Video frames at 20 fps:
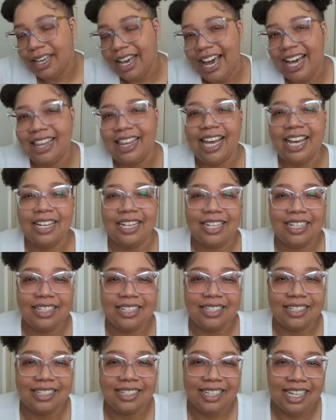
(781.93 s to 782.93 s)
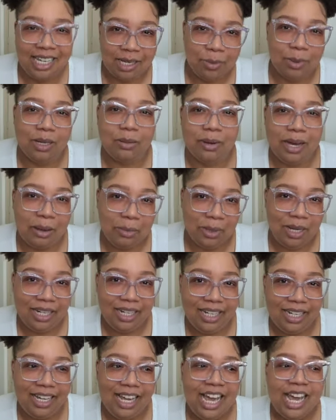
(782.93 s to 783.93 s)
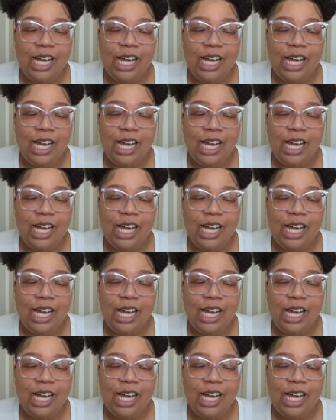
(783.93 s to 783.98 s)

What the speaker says: I like keeping my money.